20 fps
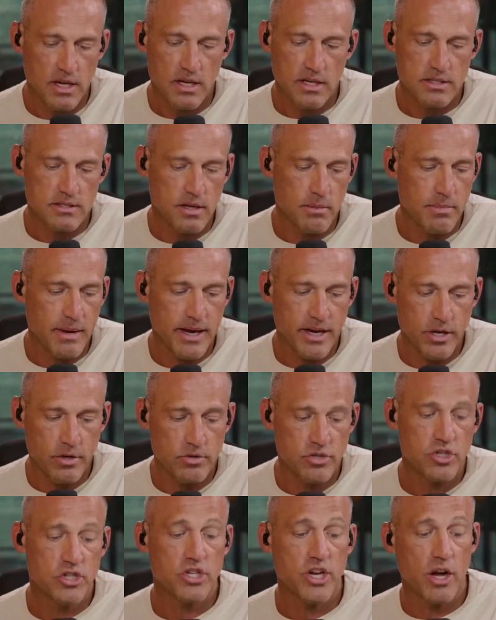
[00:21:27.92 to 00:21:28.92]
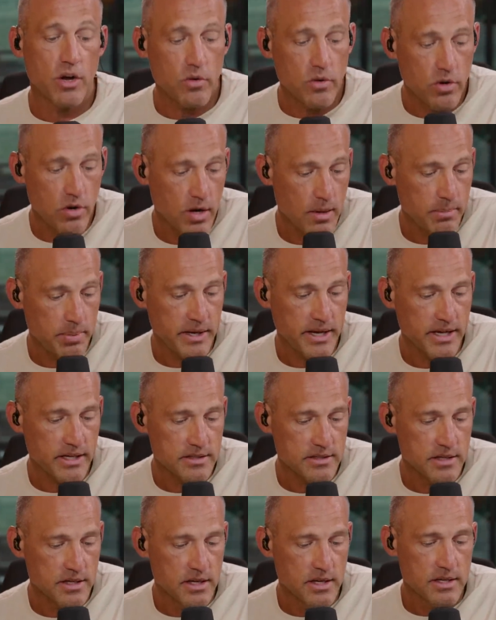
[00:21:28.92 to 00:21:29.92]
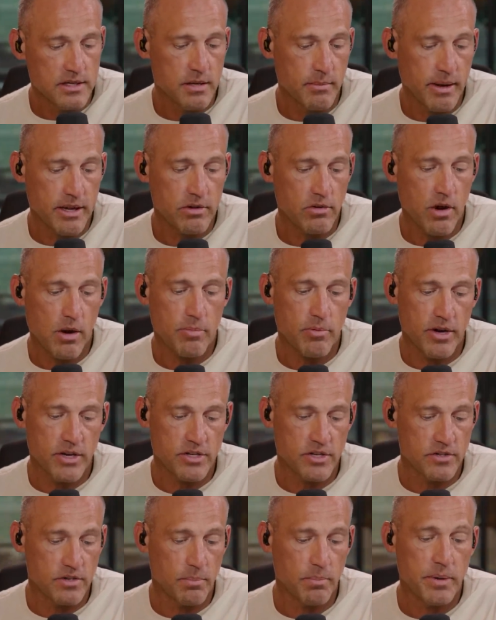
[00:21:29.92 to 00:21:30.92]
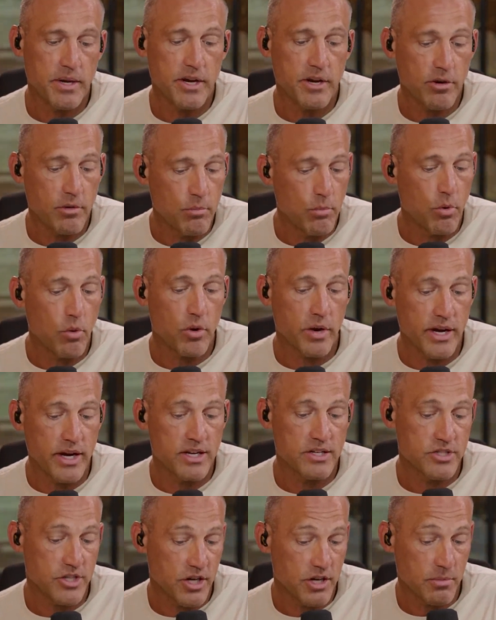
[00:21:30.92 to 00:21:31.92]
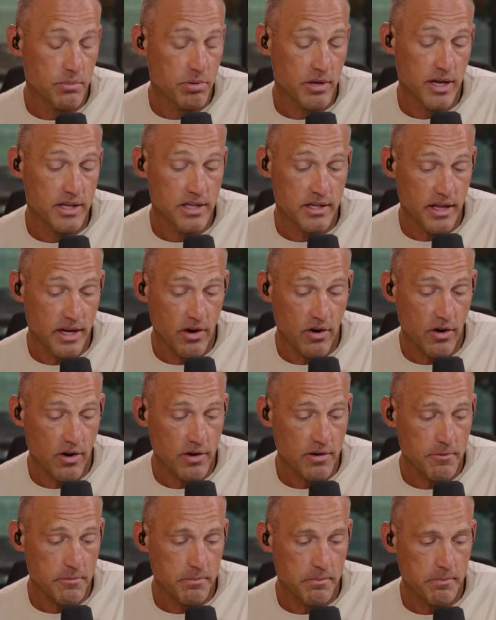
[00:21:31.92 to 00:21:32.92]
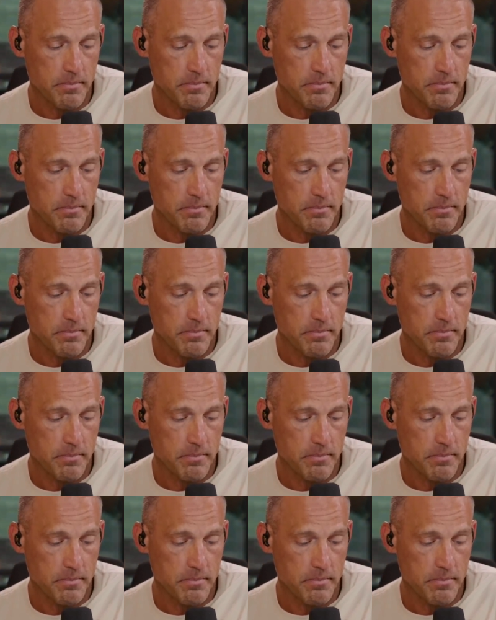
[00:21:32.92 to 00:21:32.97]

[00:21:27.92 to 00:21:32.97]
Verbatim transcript: some might use shell companies to make their operations appear more ESG compliant than they are.